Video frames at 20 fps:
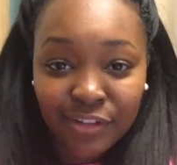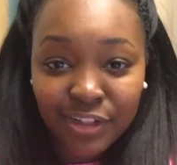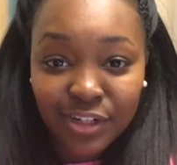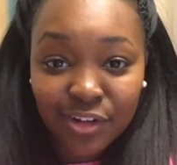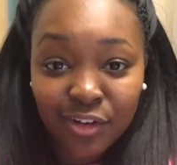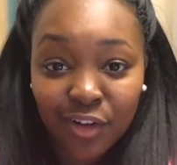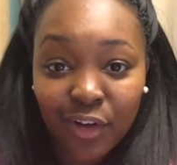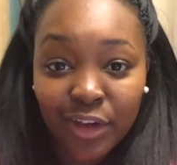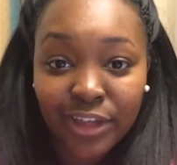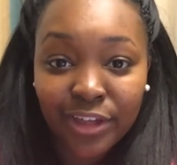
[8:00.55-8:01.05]
if they
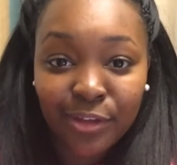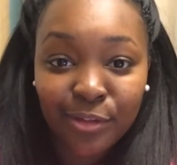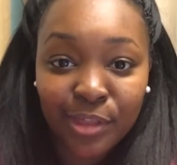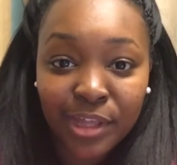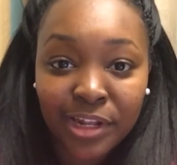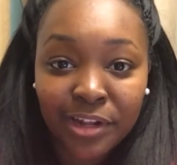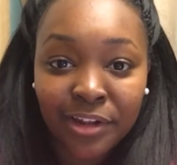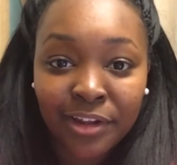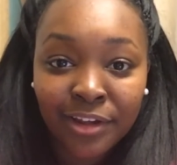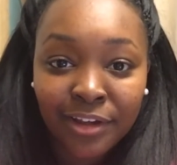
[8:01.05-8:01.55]
don't like you
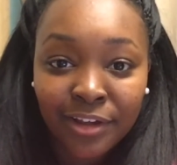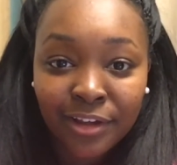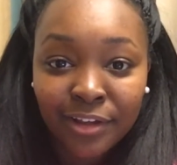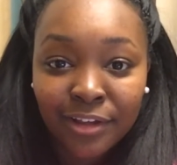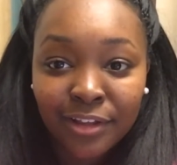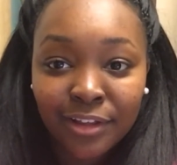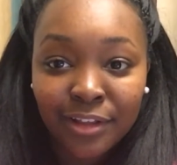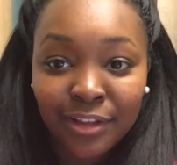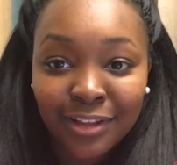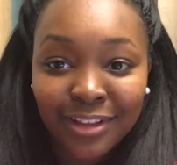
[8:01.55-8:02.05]
then
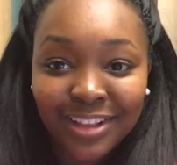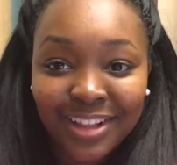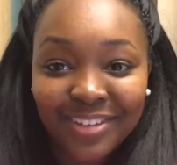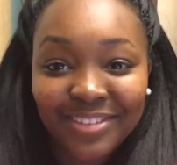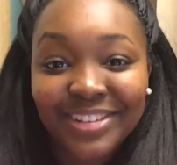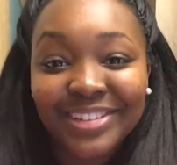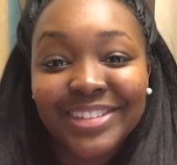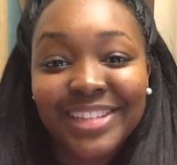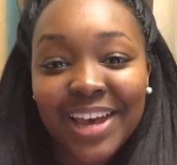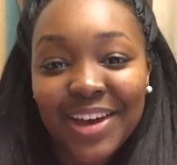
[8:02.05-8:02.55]

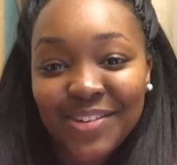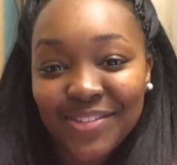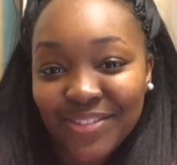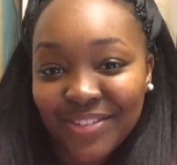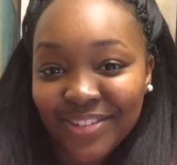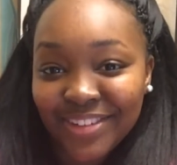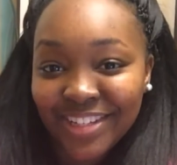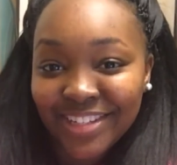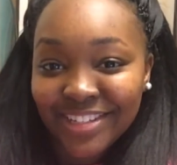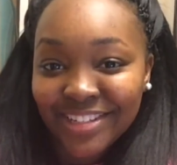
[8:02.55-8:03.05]
love yourself
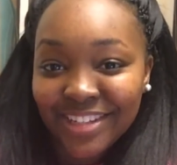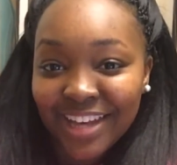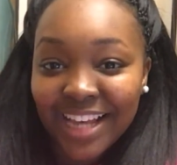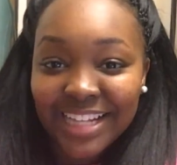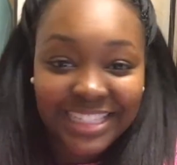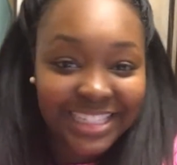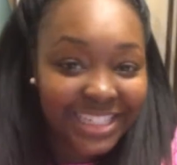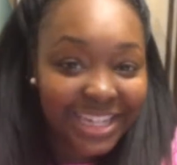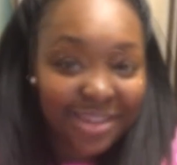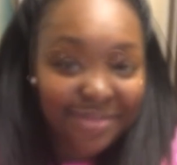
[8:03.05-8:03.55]

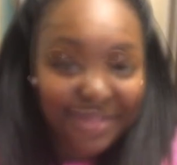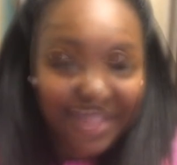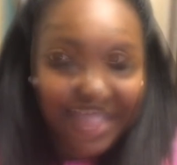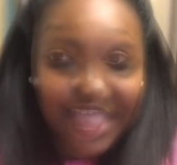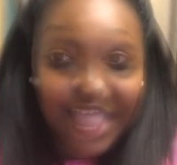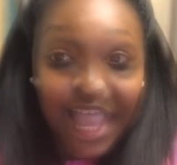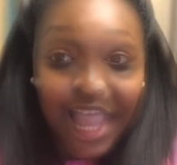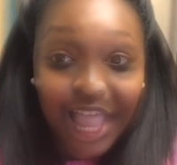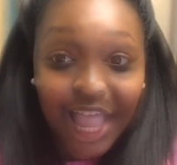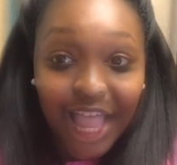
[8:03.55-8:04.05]
as JB
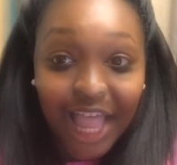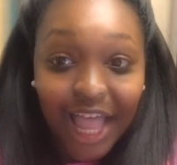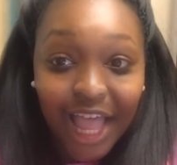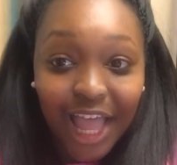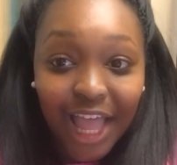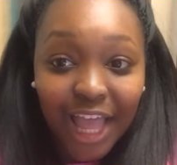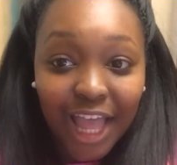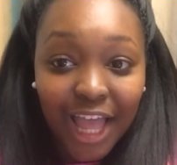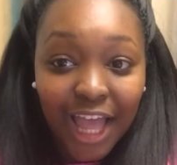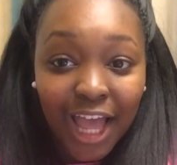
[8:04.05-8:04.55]
said
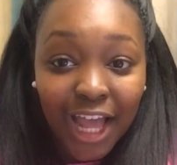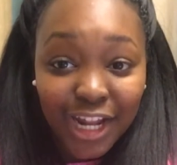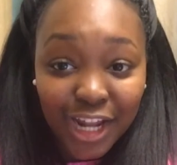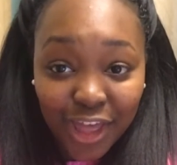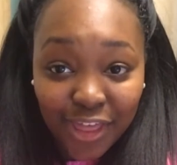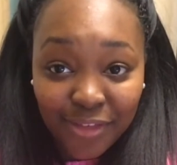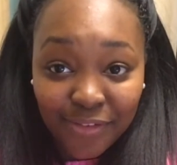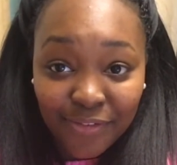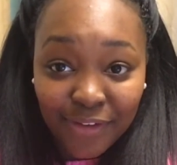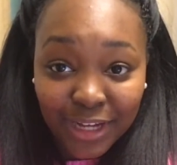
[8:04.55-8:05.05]

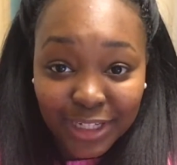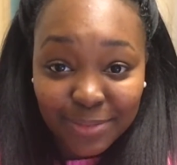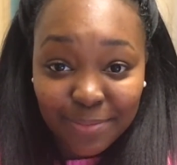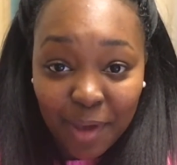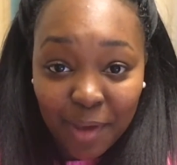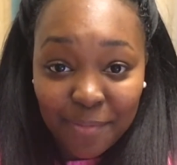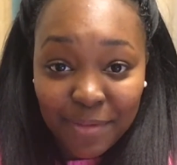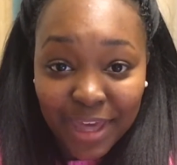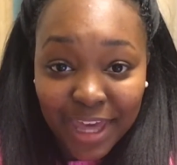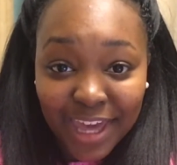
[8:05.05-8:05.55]
Another fact
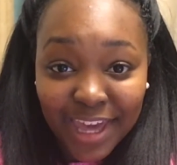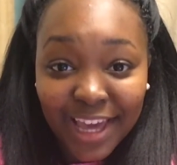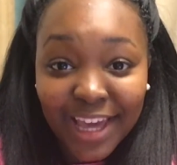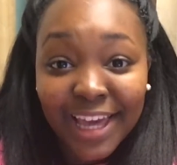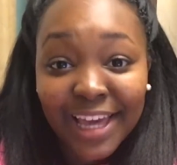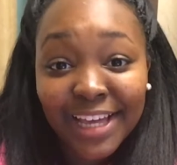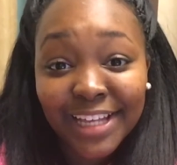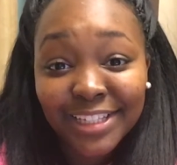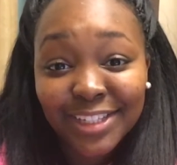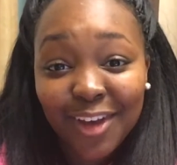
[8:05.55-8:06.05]
about me
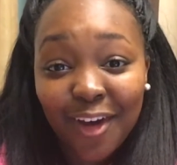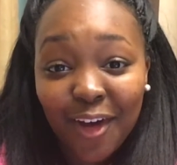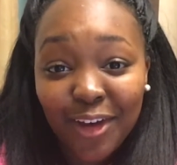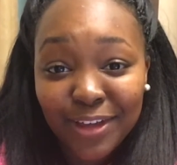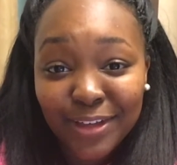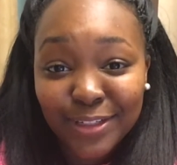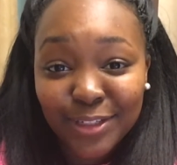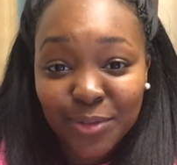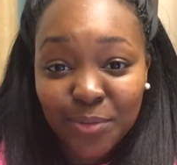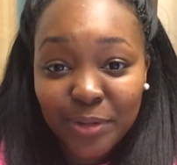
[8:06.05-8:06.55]
is I
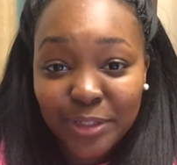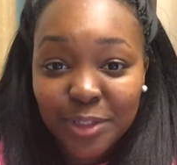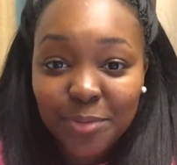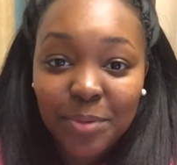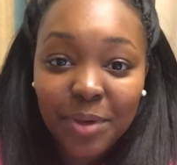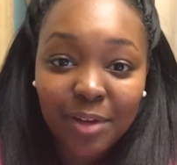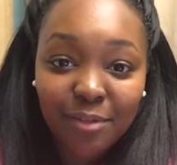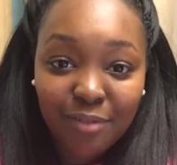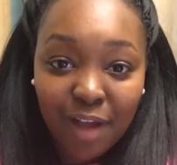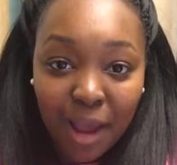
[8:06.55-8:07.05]
used to want to
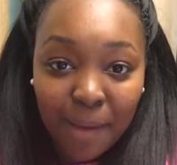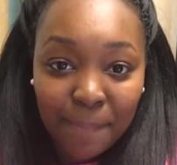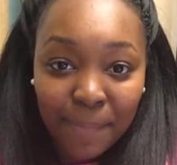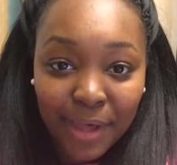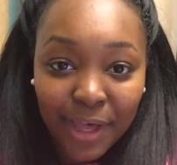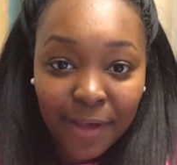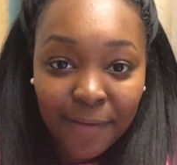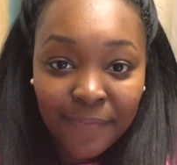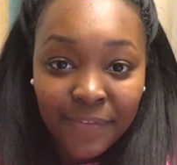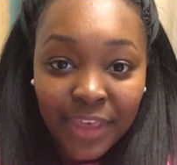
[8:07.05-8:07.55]
be a
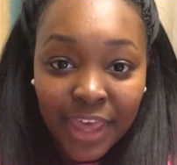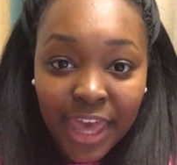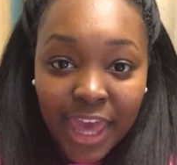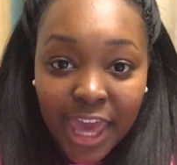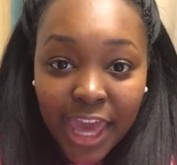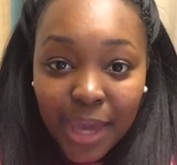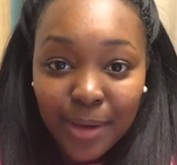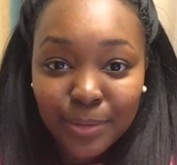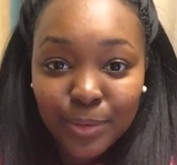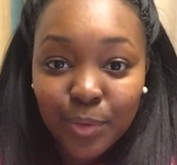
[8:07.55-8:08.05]
rapper.
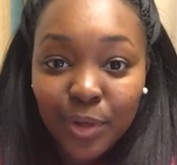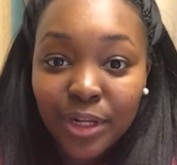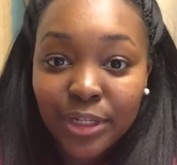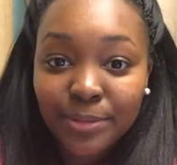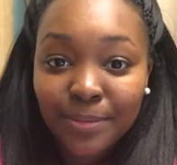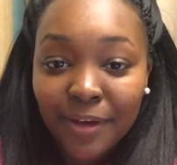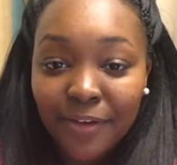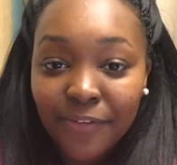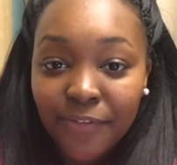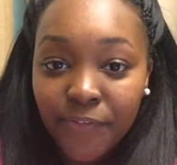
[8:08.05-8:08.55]
It was when I
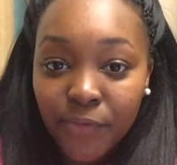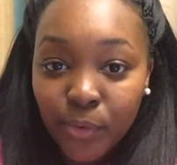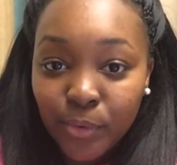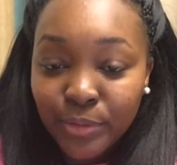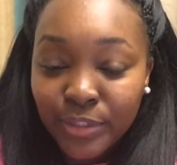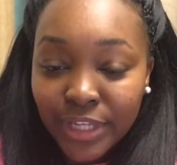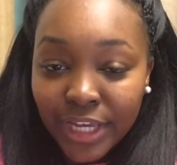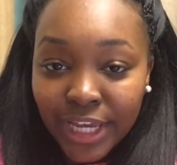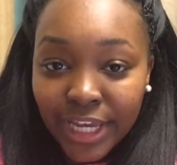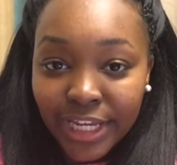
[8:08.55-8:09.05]
was about
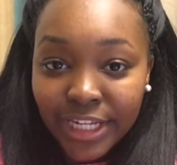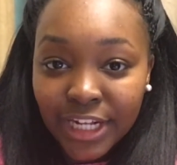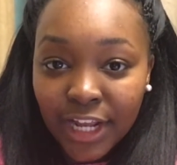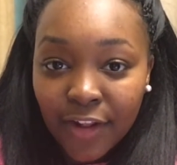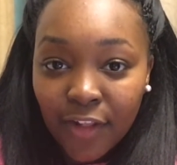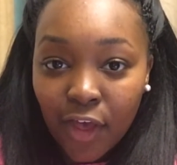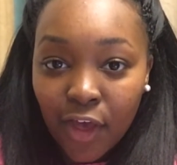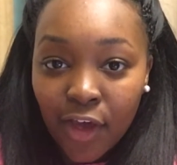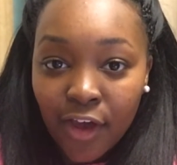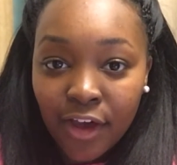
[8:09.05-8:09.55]
14
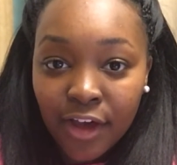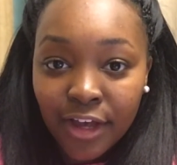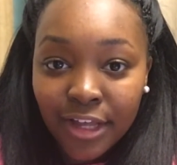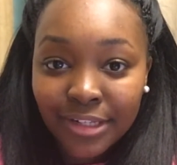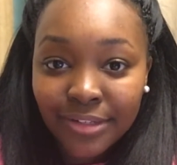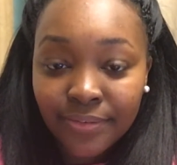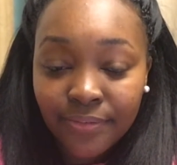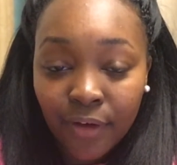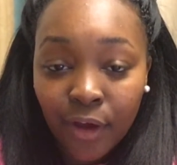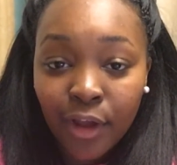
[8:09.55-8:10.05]
and I
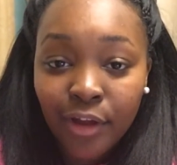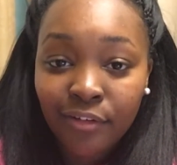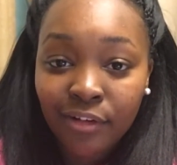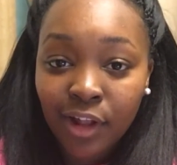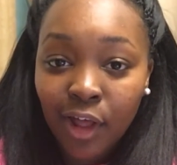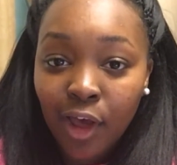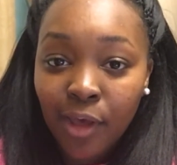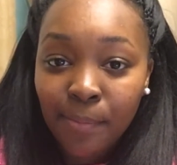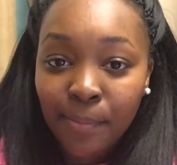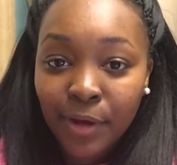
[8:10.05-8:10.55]
heard Fire
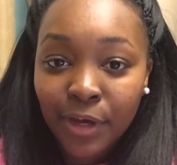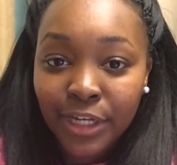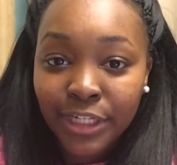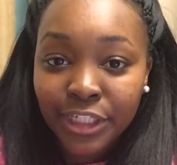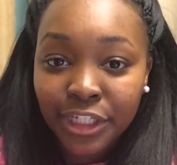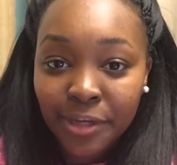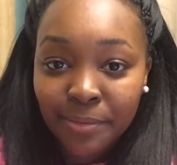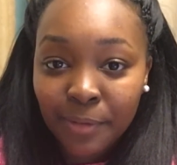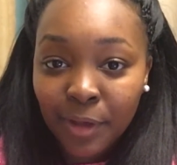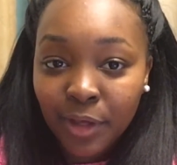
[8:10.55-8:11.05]
Rely by
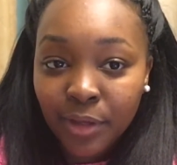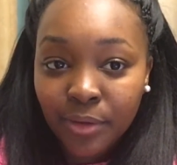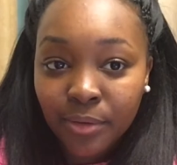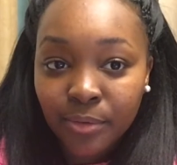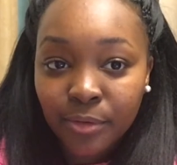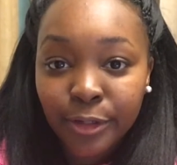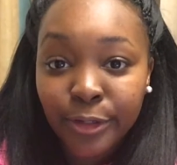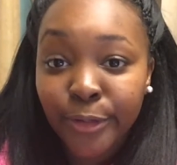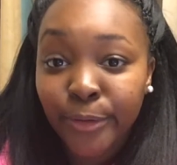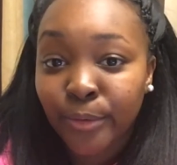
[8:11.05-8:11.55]
Chipmunk,
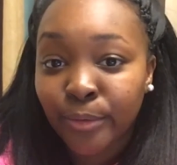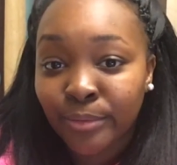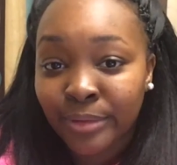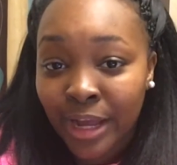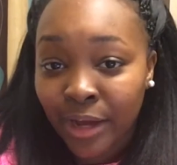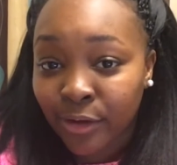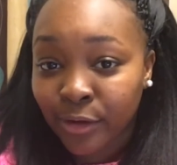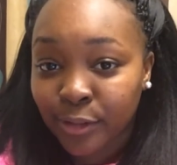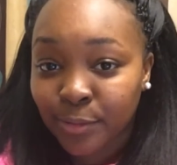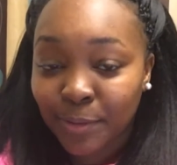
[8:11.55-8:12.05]
who
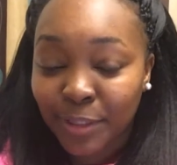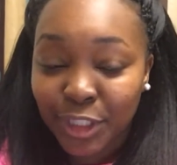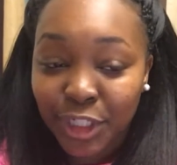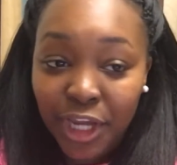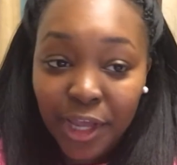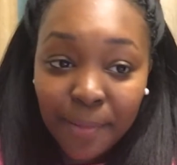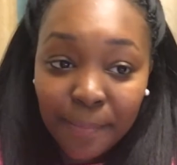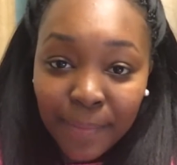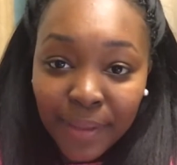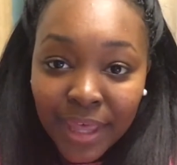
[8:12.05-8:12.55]
now goes by
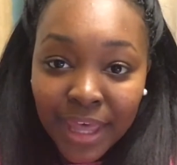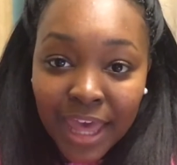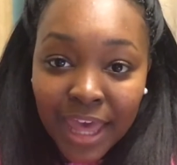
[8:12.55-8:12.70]
Chip.